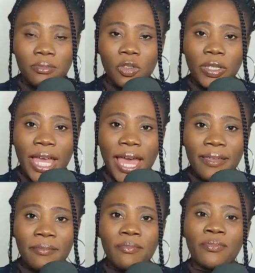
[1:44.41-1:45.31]

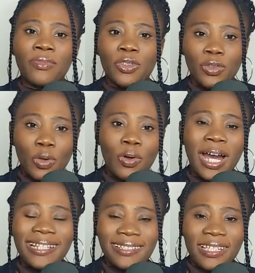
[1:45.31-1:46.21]
Okay? So
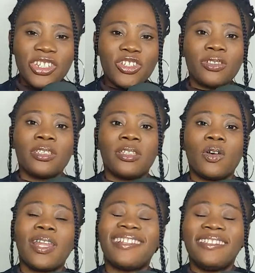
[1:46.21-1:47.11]
addiction they
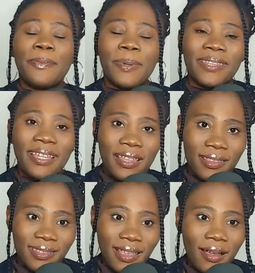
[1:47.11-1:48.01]
call it
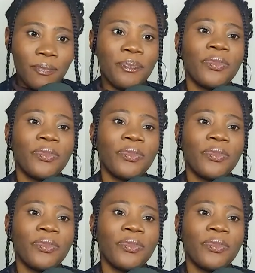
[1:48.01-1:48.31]
dipendenza.